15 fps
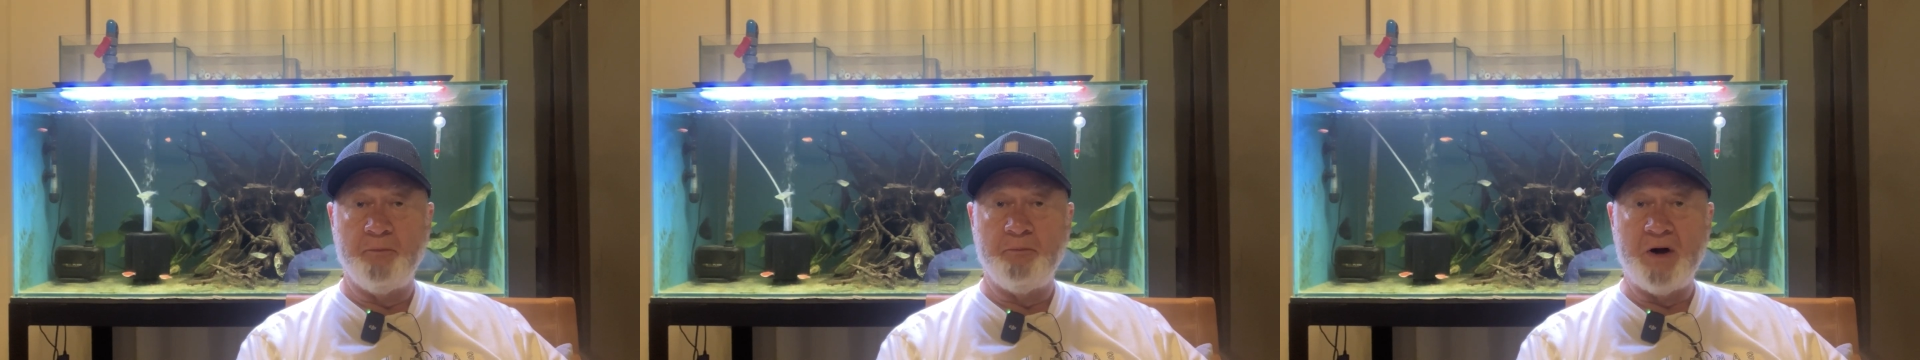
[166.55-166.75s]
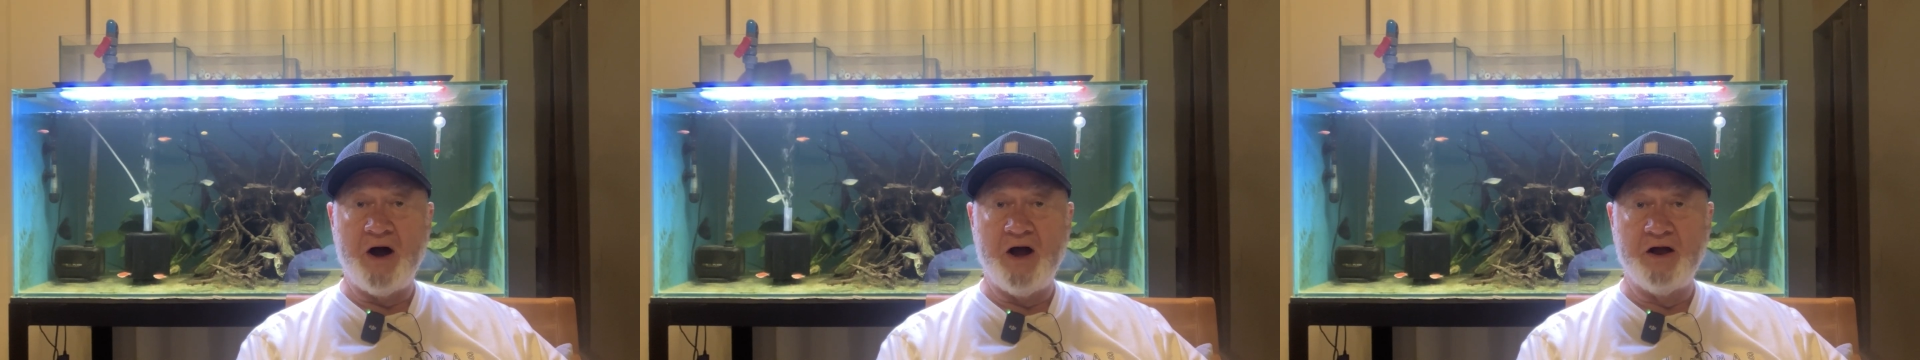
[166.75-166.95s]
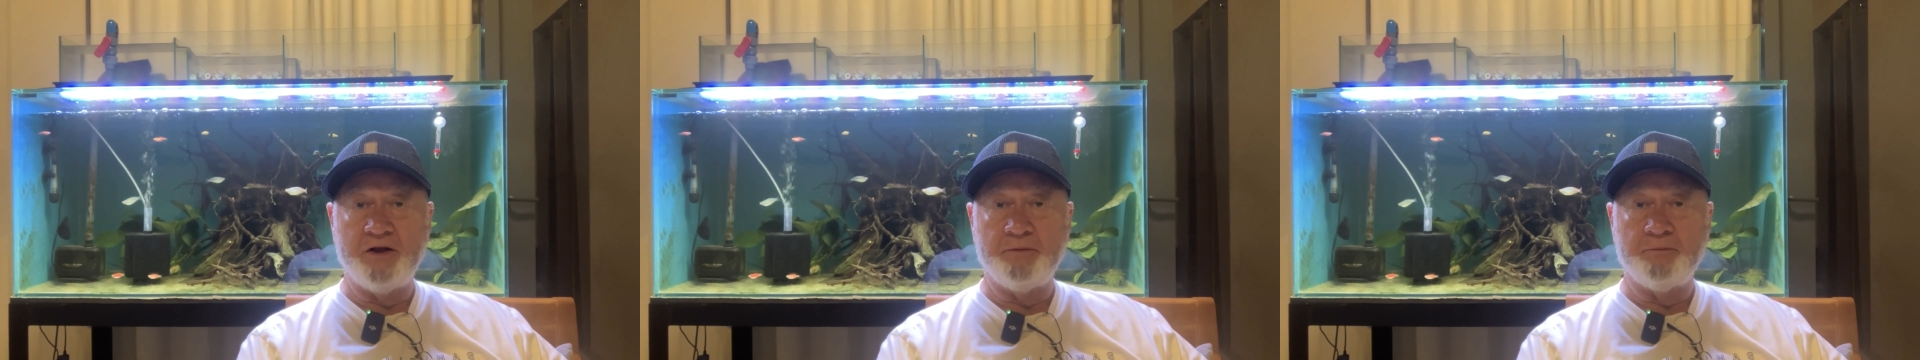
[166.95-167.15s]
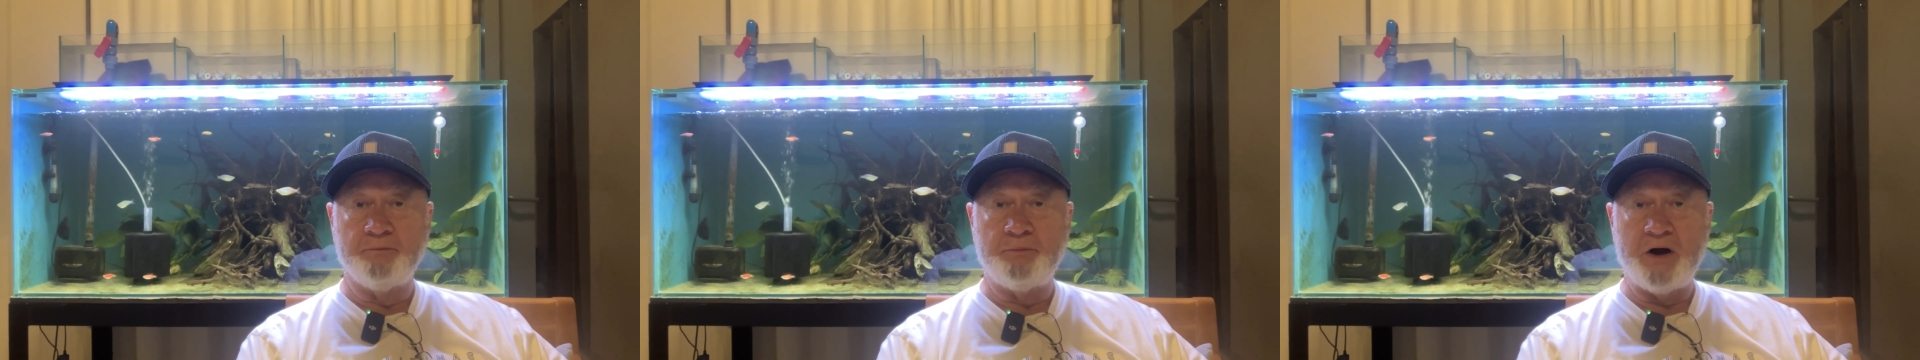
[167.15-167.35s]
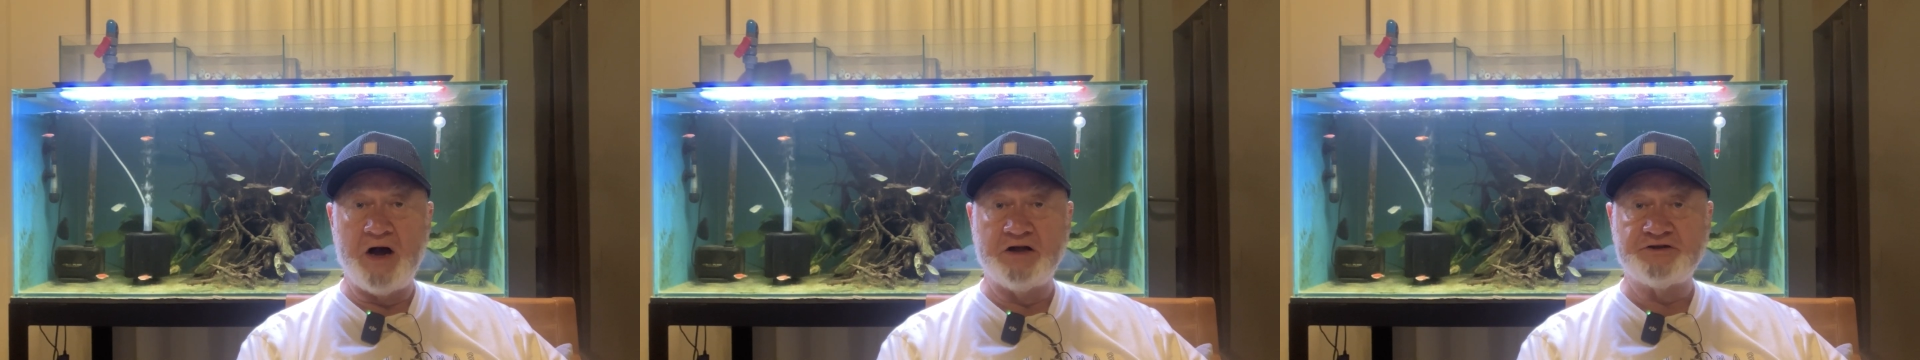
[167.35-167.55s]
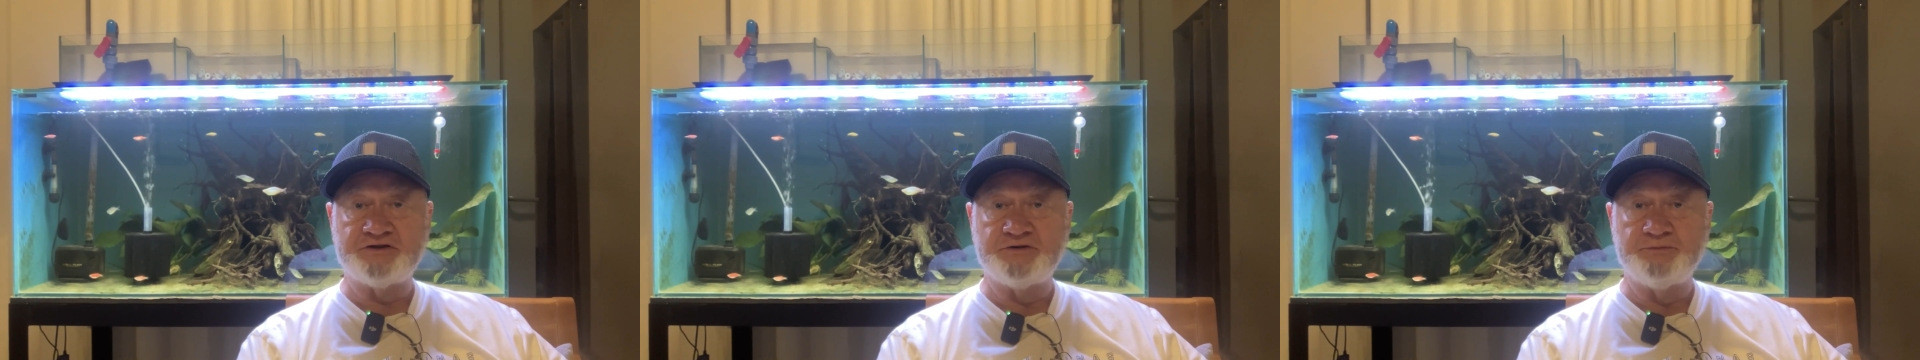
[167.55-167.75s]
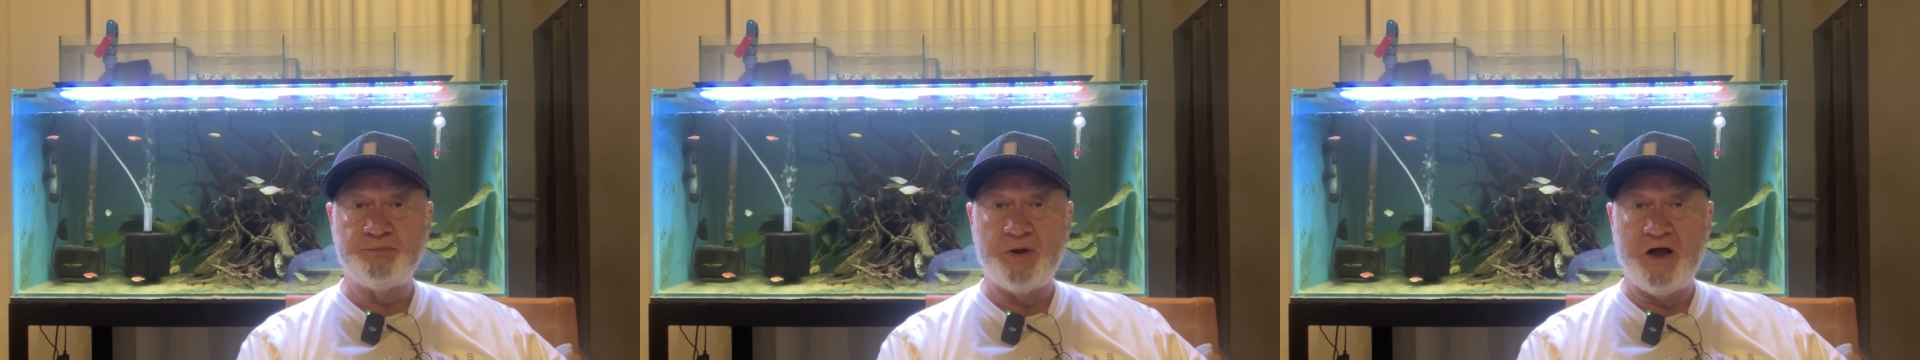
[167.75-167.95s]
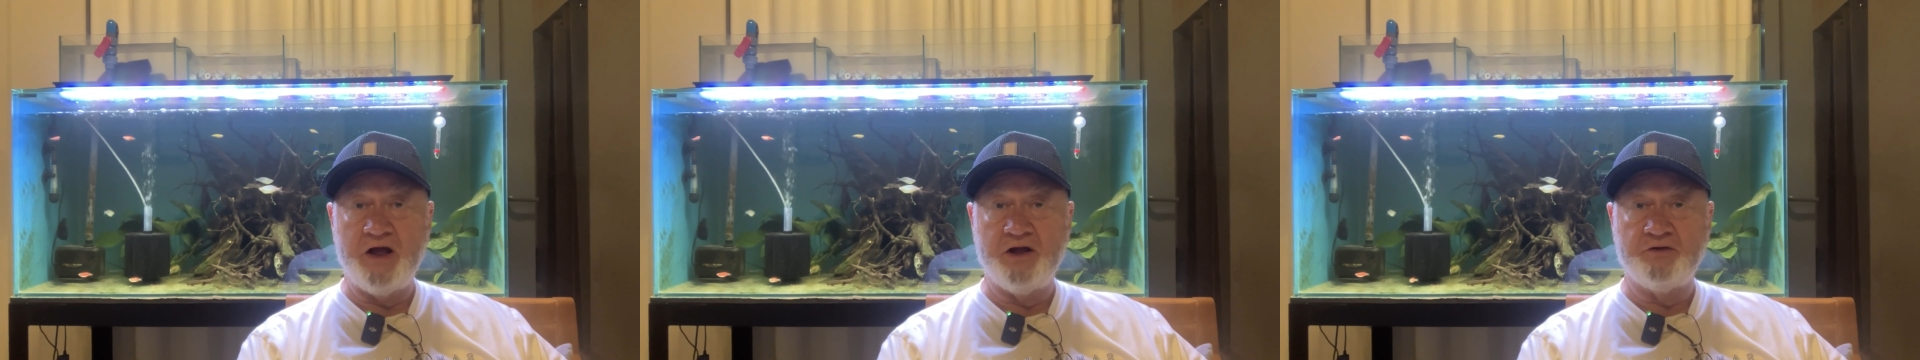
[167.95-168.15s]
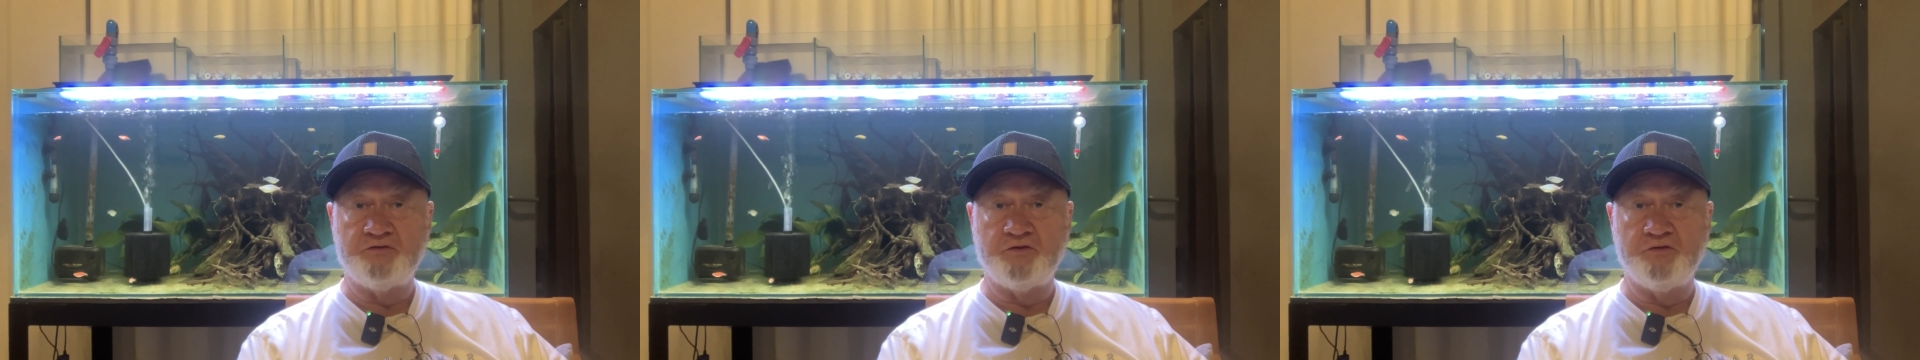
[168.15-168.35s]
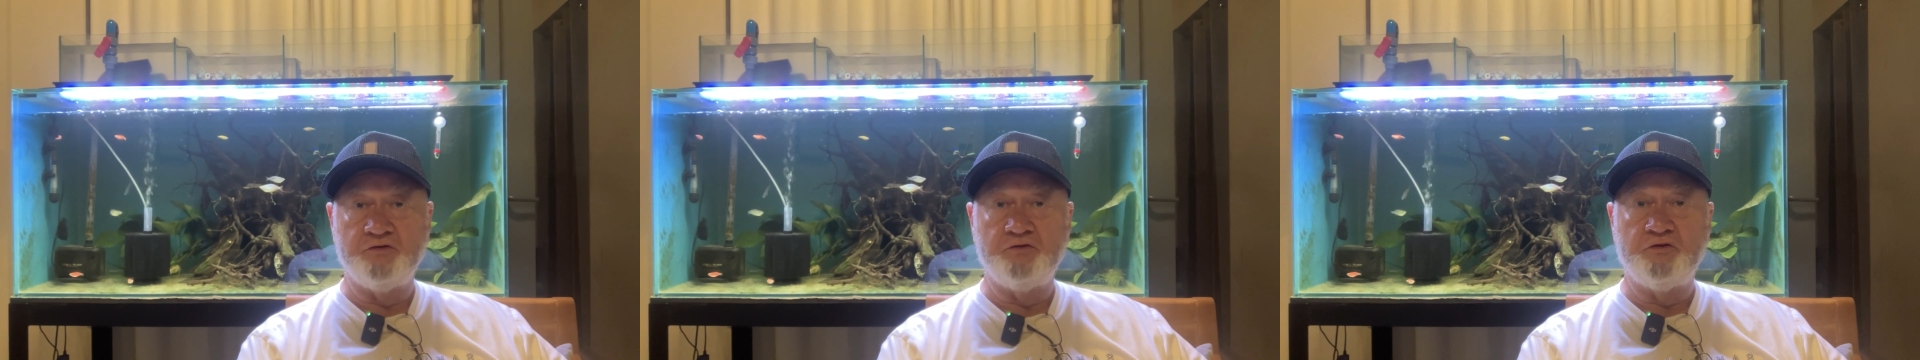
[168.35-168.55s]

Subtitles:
buying pots and pans and